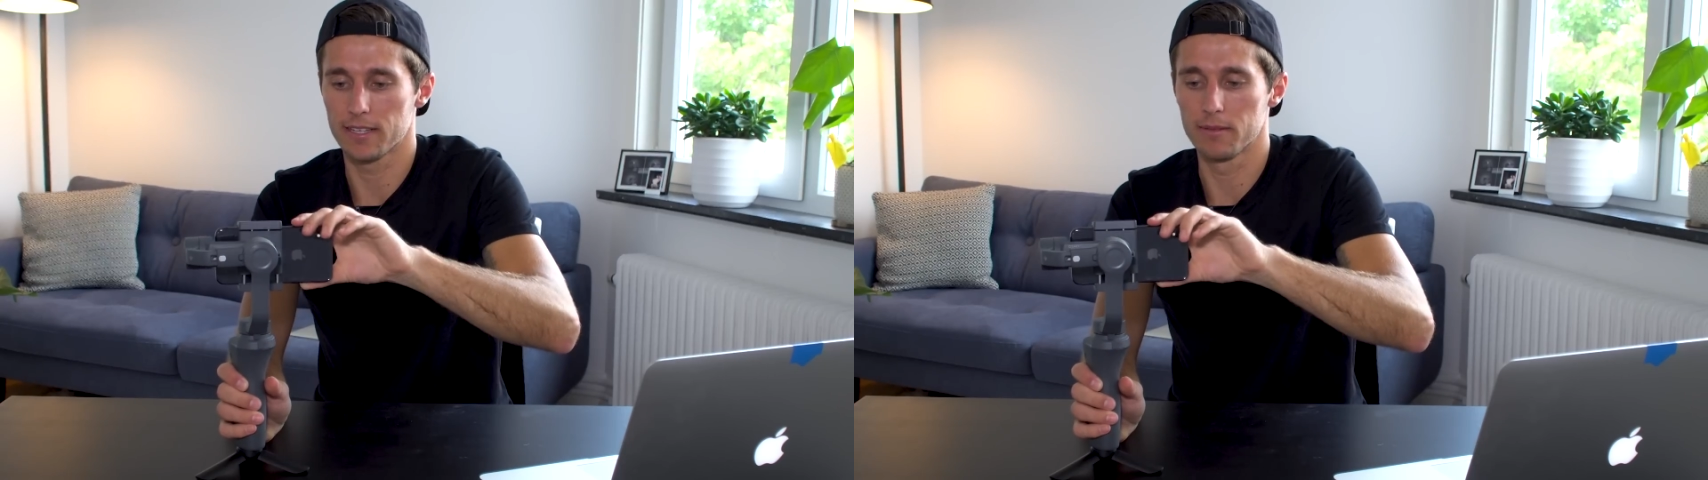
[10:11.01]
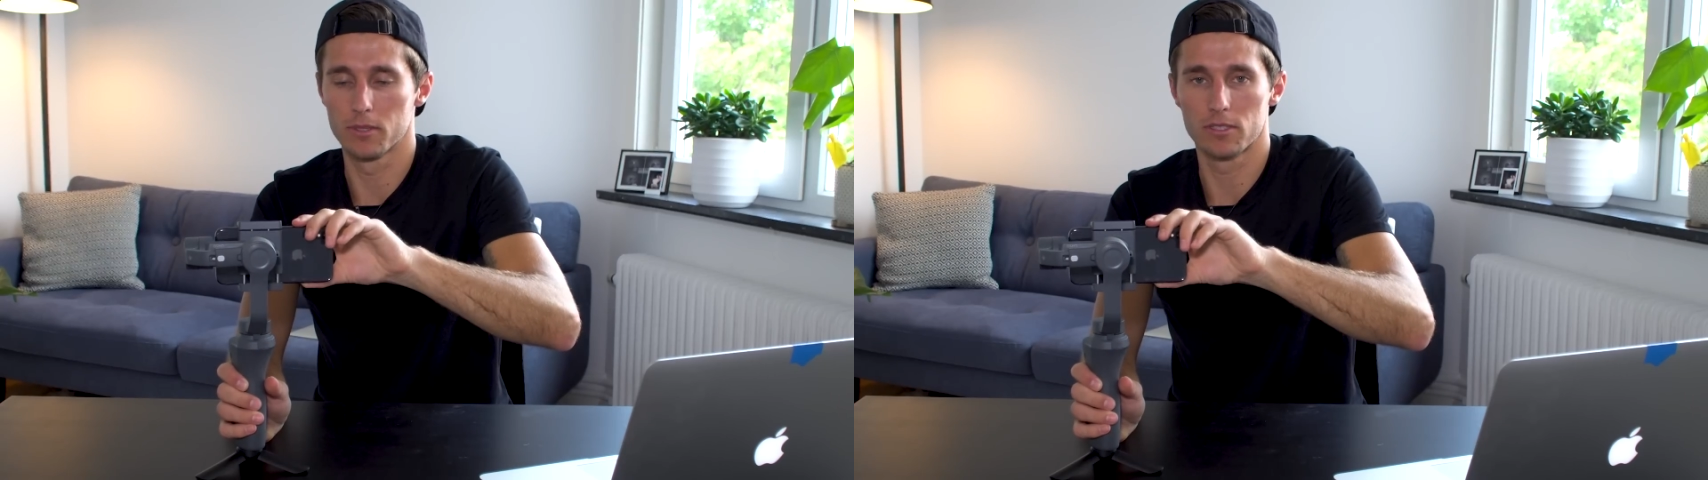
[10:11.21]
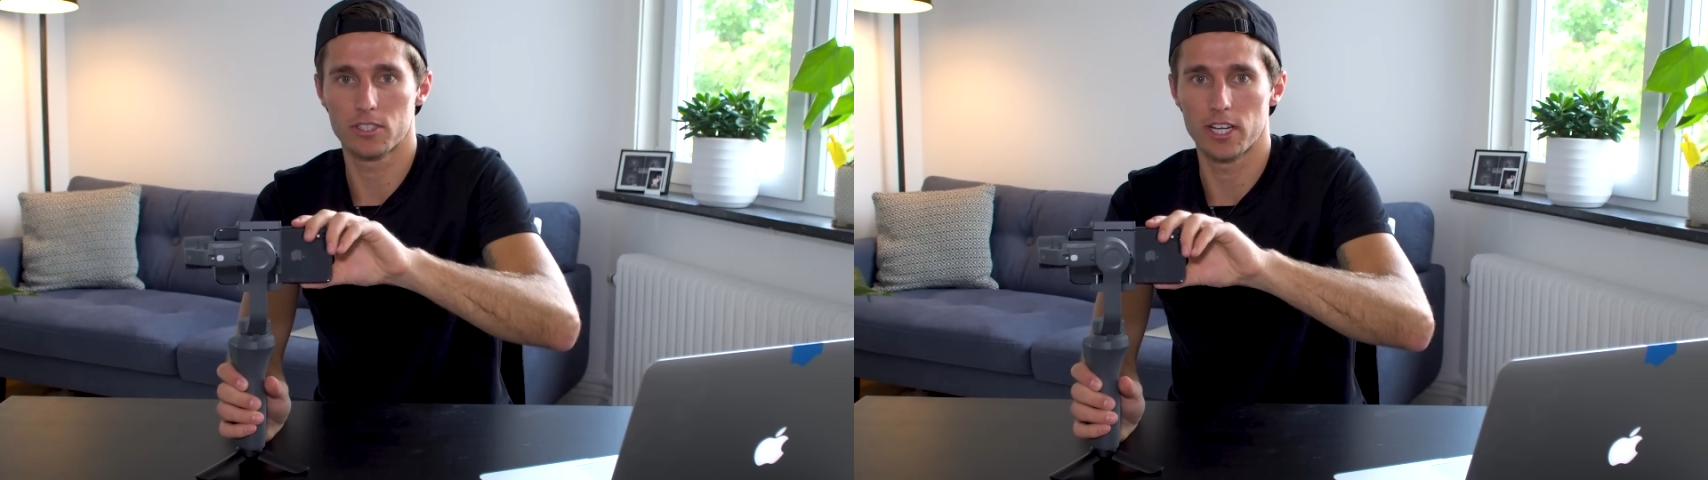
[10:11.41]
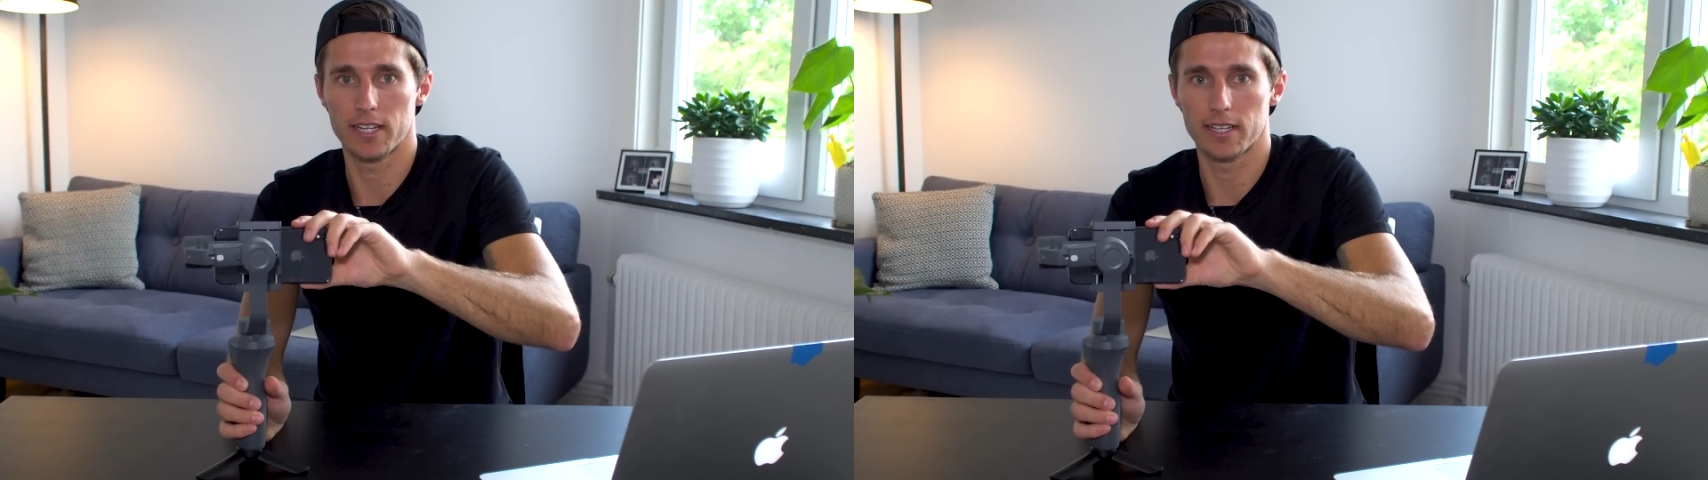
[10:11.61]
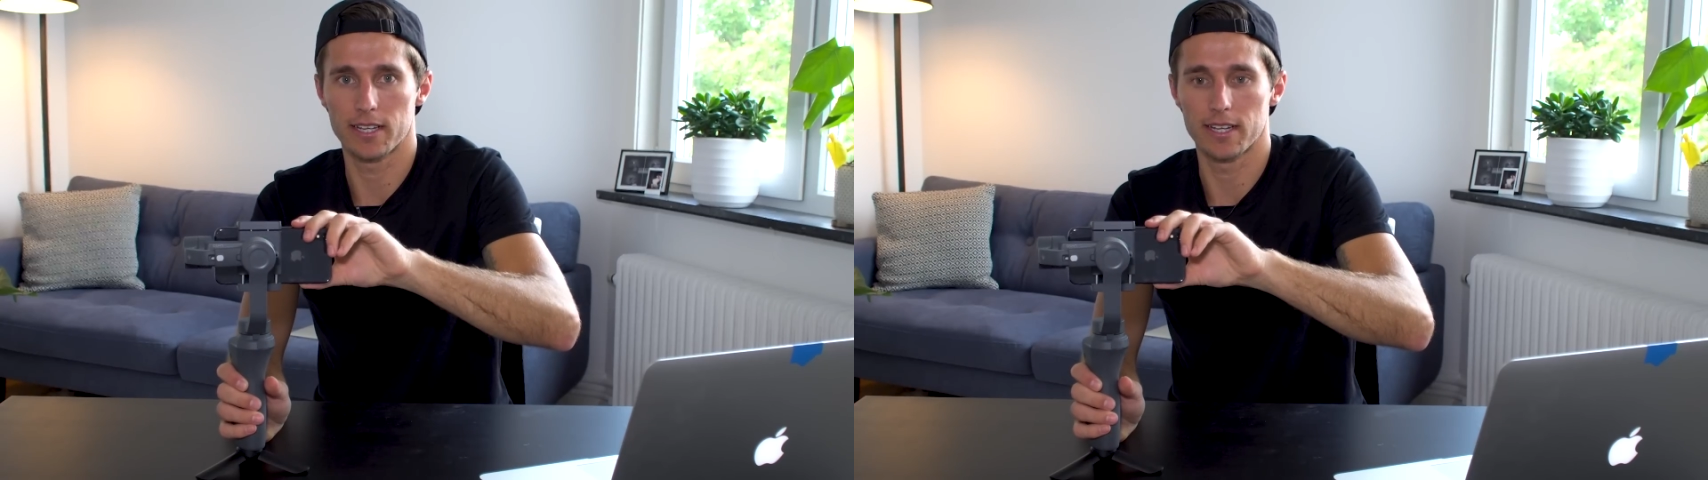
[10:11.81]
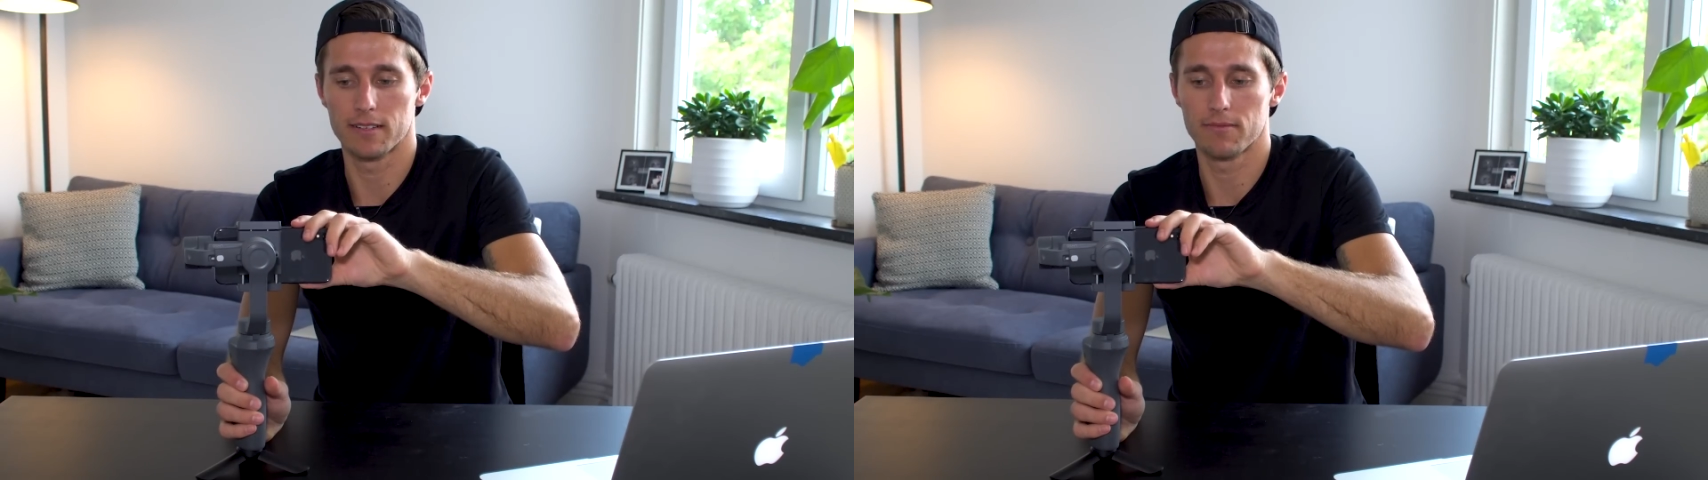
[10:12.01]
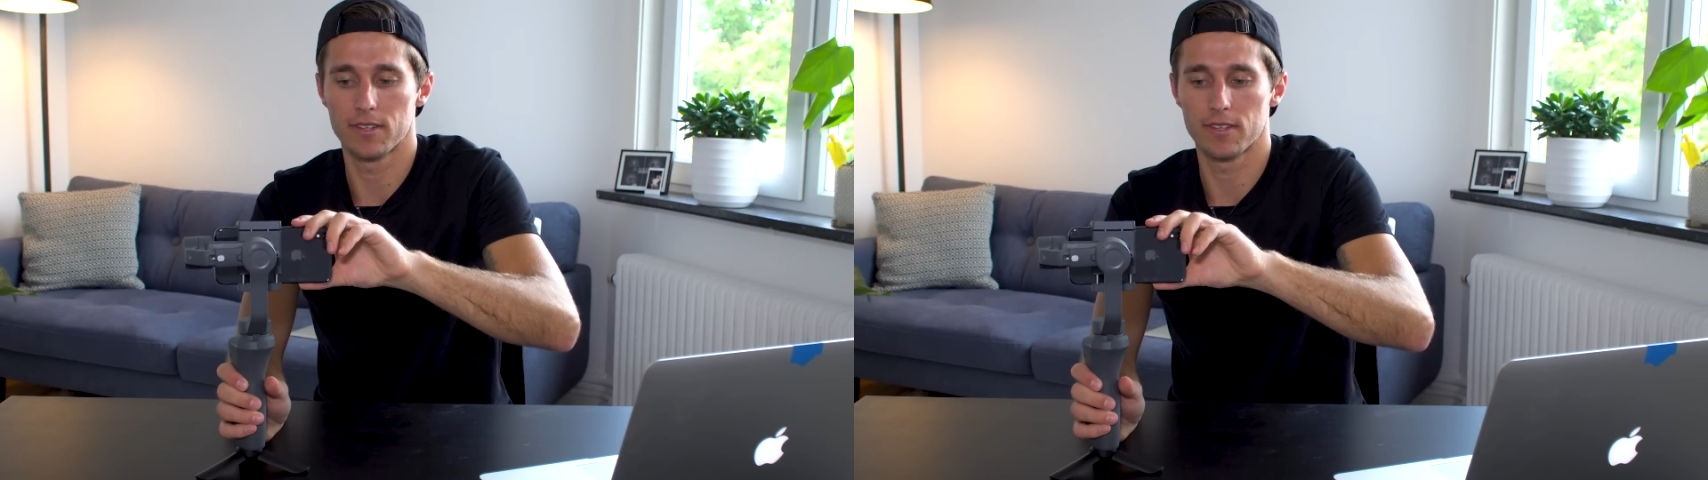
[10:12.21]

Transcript: the gimbal is shaking again.